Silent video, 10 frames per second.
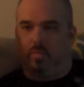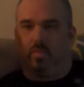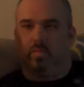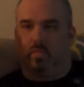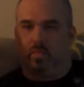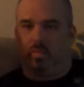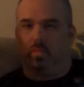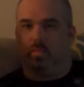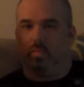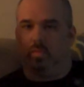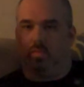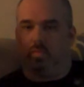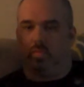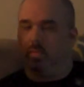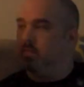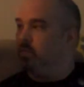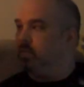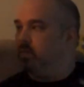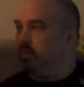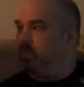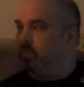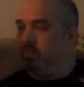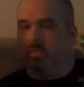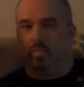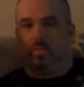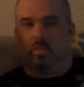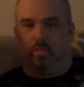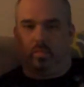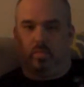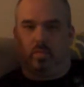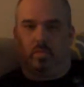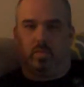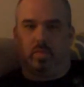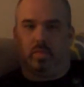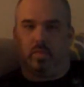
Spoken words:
No words are spoken by the person on screen.